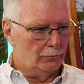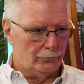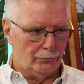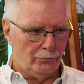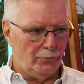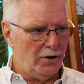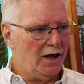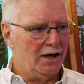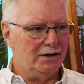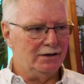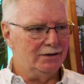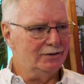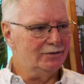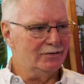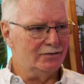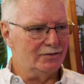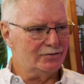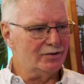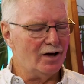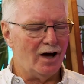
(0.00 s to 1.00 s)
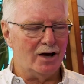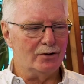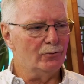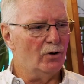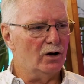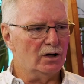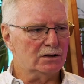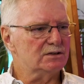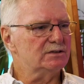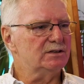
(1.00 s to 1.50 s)
ran into the
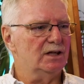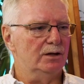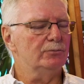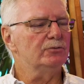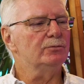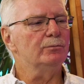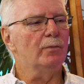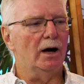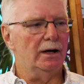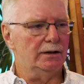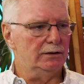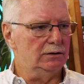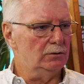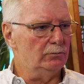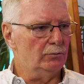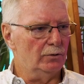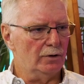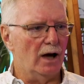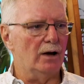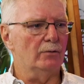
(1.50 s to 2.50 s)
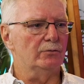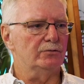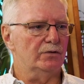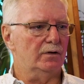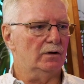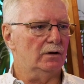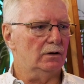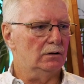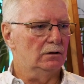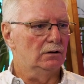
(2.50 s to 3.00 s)
sidewalk the same as mine did when I was
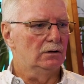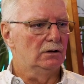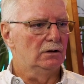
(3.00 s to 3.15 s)
there.